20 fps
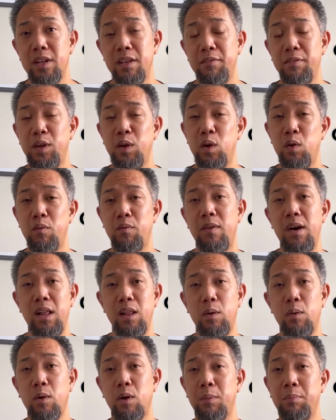If you don't
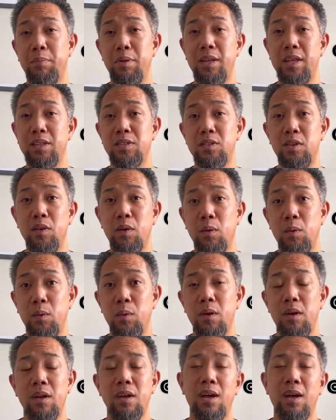follow her, please do.